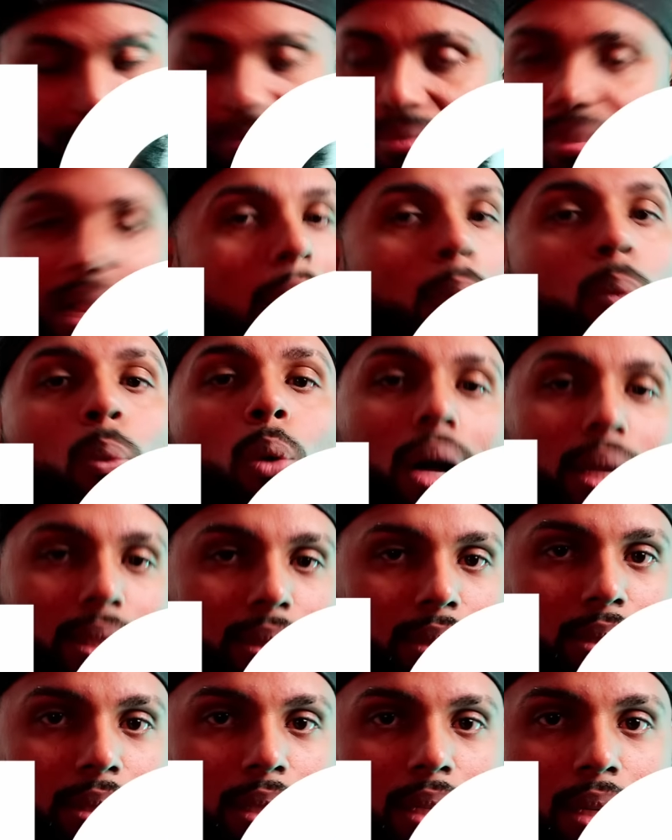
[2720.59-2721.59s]
Not
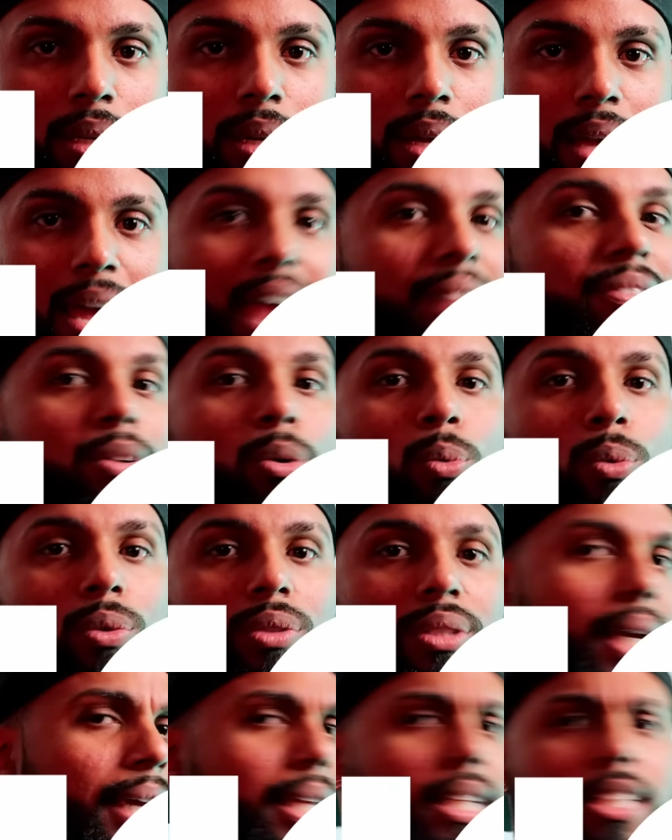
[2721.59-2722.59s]
once. Everyone was
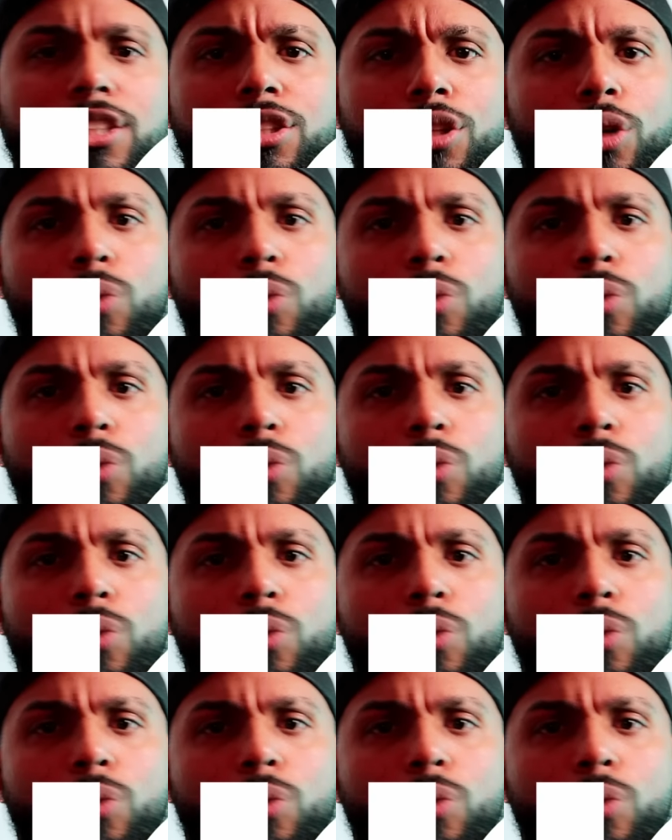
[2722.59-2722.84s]
saying this is the